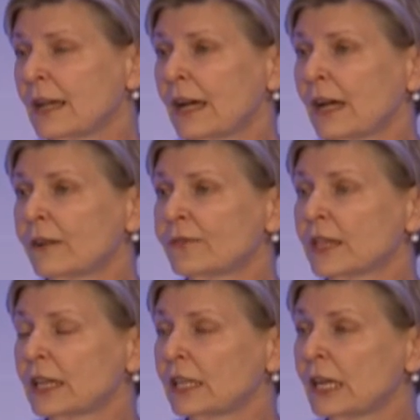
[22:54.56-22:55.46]
of
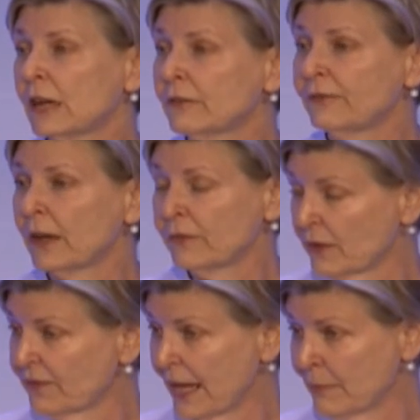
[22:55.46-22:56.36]

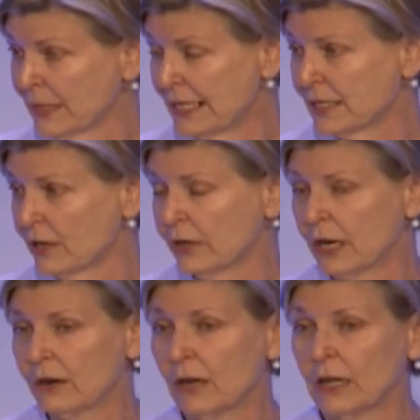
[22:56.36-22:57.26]
the families that are in
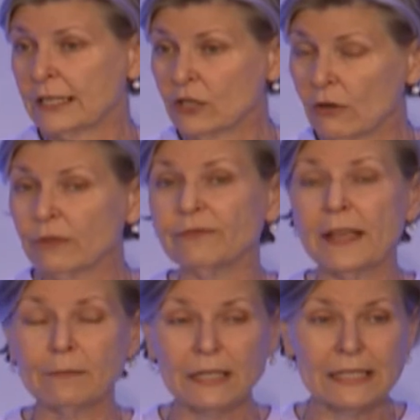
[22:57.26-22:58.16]
our adult
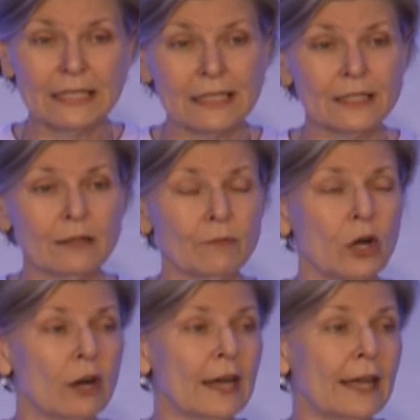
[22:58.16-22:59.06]
family system
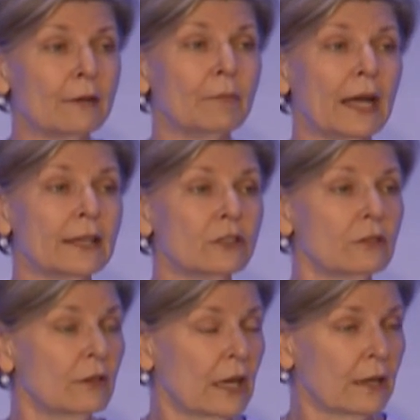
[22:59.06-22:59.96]
are headed by
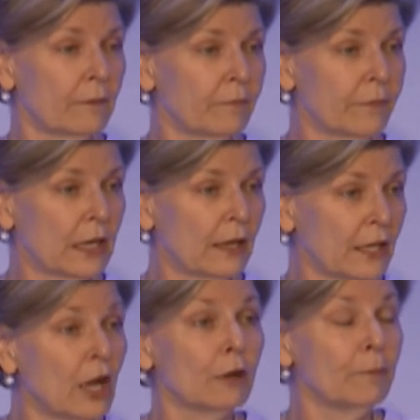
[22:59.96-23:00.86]
a
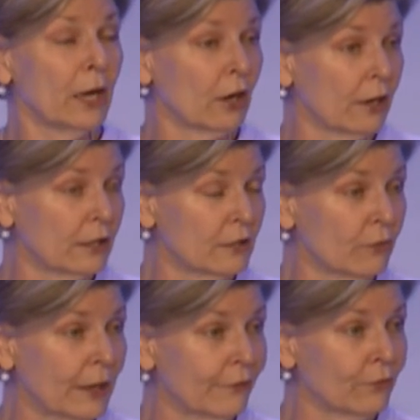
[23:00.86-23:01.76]
young parent,
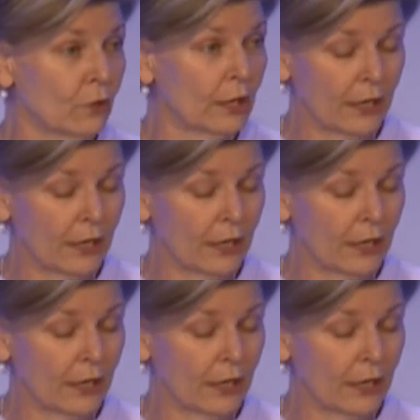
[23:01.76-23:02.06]
24 and